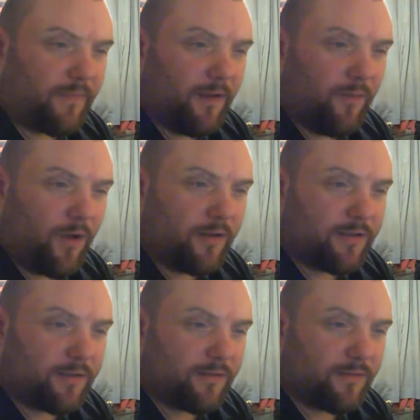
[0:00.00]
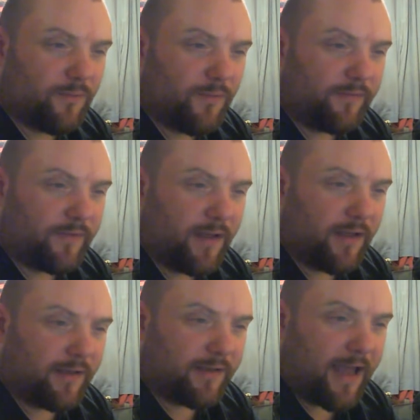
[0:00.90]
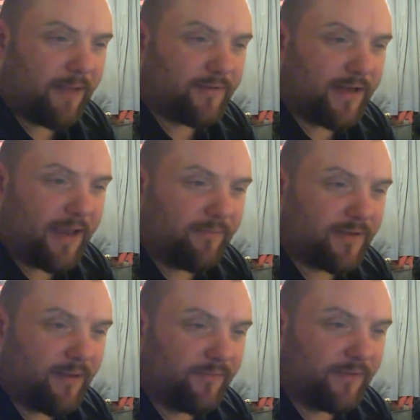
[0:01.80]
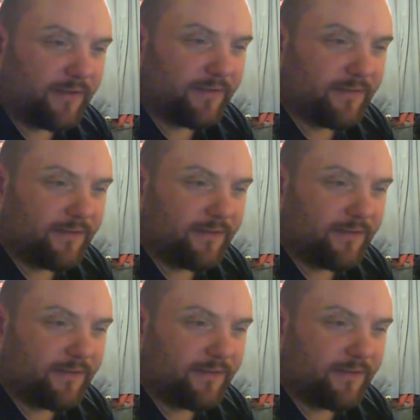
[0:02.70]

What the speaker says: what's with the cap's name something?